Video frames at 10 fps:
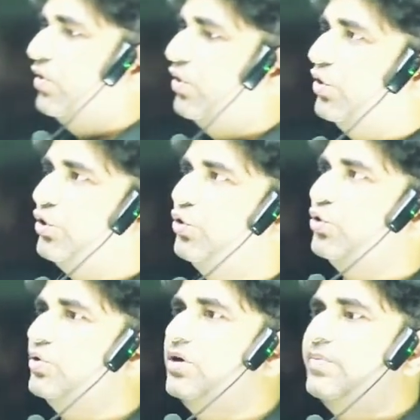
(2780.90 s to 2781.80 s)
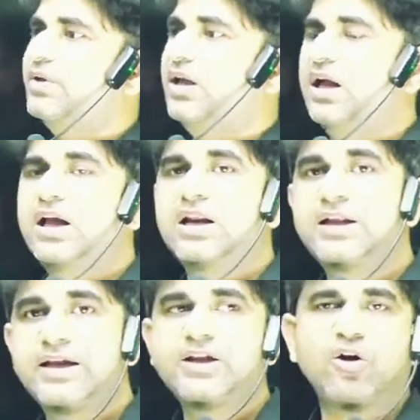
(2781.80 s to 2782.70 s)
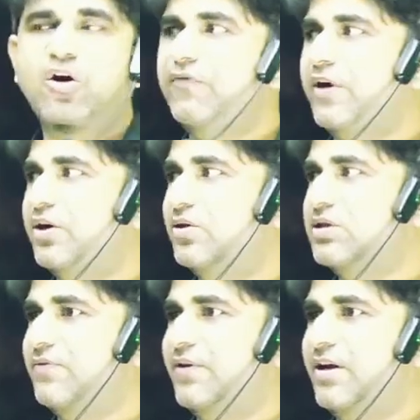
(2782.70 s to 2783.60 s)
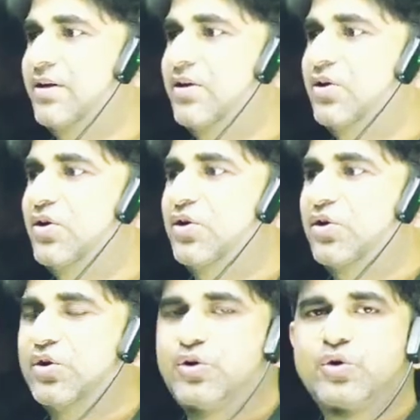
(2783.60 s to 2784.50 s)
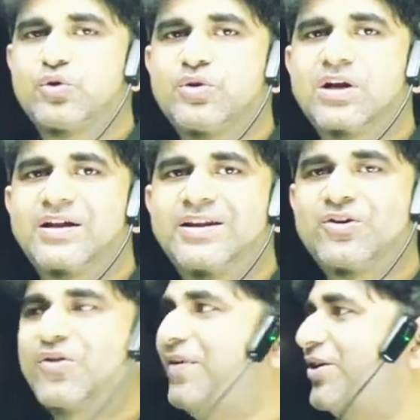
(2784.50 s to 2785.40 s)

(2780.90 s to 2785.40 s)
due to the layering of hydrogen sulfide, due to the layering of hydrogen